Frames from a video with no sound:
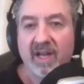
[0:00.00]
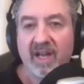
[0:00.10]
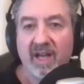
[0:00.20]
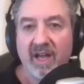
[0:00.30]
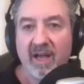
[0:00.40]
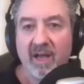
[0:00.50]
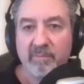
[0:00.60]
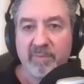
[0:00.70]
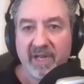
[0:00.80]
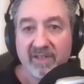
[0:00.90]

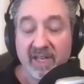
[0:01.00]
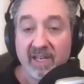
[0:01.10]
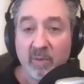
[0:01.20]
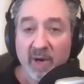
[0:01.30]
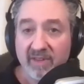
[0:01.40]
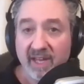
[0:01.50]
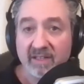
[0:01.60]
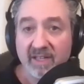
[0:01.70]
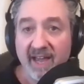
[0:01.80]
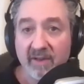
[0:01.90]
But anyway, that
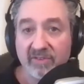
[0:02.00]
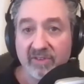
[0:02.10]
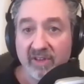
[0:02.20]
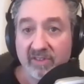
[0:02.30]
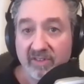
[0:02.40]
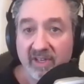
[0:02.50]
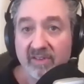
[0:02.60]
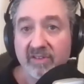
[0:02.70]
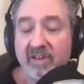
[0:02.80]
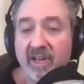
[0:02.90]
allows us, in the
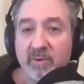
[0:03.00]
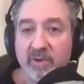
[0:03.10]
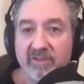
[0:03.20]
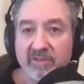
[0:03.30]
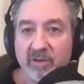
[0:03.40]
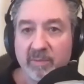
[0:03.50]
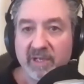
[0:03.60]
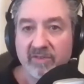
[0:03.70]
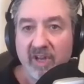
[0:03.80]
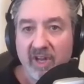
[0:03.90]
case of cannabinoids and
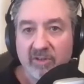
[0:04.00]
terpenes,